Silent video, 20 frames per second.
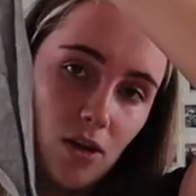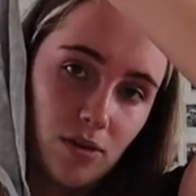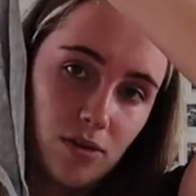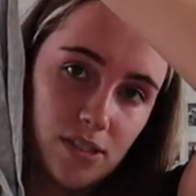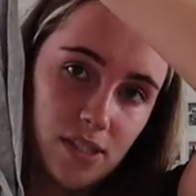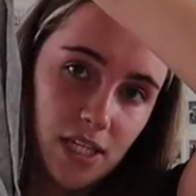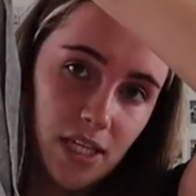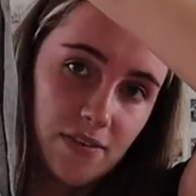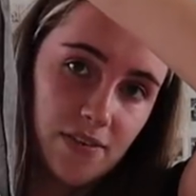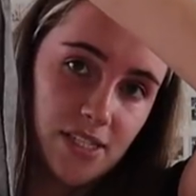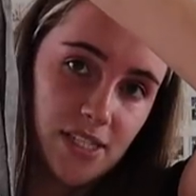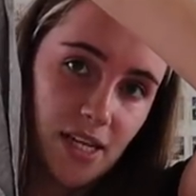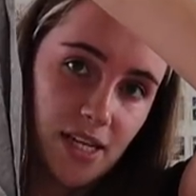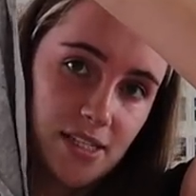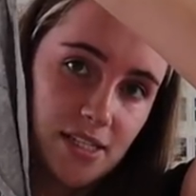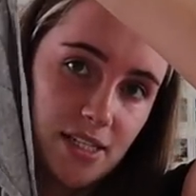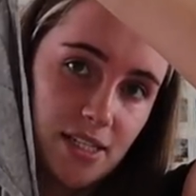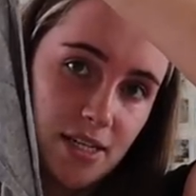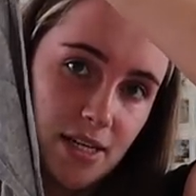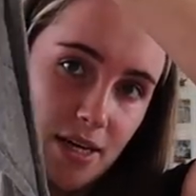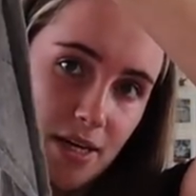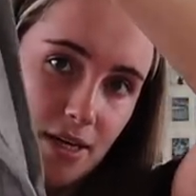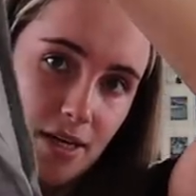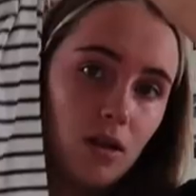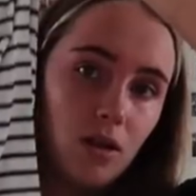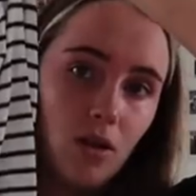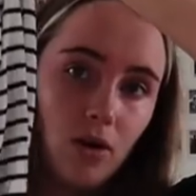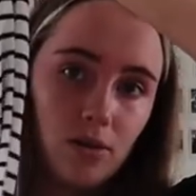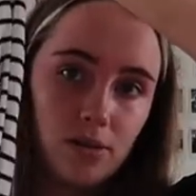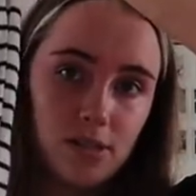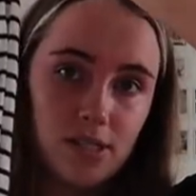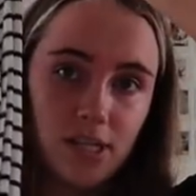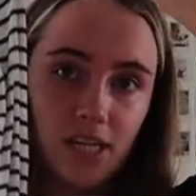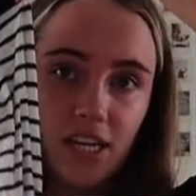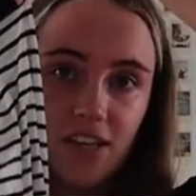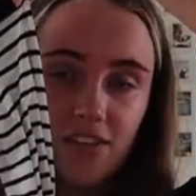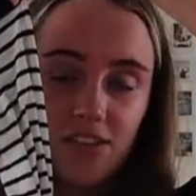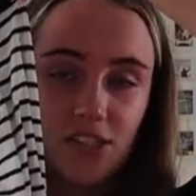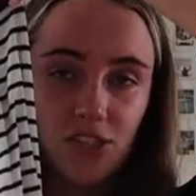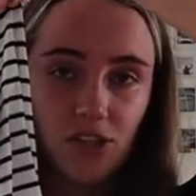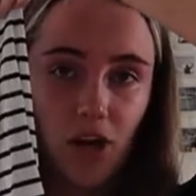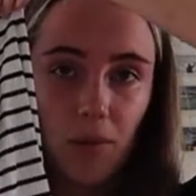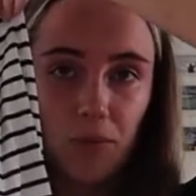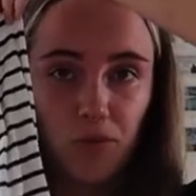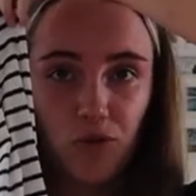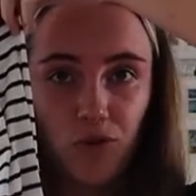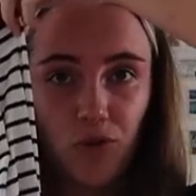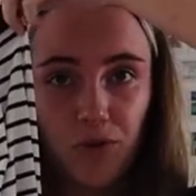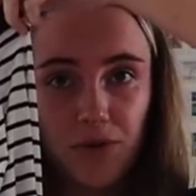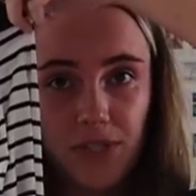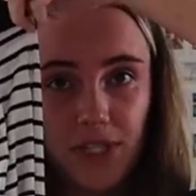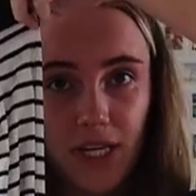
long sleeve Stussy tee, long sleeve striped maroon